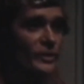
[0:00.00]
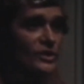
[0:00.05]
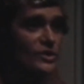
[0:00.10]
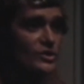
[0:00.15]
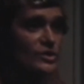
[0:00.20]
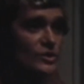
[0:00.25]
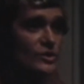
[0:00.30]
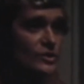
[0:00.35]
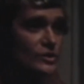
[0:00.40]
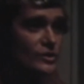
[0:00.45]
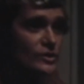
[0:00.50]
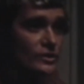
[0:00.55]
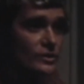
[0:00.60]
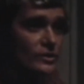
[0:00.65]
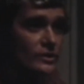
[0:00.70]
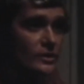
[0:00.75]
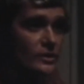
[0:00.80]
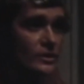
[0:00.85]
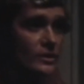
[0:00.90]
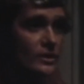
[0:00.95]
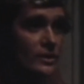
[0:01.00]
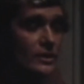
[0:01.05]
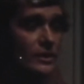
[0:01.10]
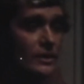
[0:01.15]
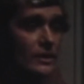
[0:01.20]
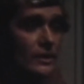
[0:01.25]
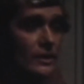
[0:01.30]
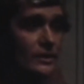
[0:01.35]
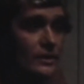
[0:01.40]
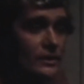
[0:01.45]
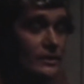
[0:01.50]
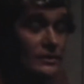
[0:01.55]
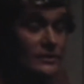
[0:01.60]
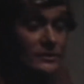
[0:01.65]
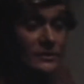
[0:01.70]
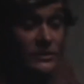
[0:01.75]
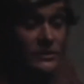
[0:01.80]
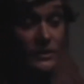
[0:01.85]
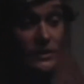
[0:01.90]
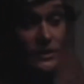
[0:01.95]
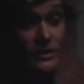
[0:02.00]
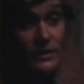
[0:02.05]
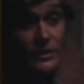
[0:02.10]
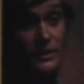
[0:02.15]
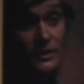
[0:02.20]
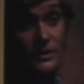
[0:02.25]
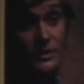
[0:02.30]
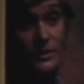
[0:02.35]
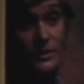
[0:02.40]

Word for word: me Turner. Is, uh,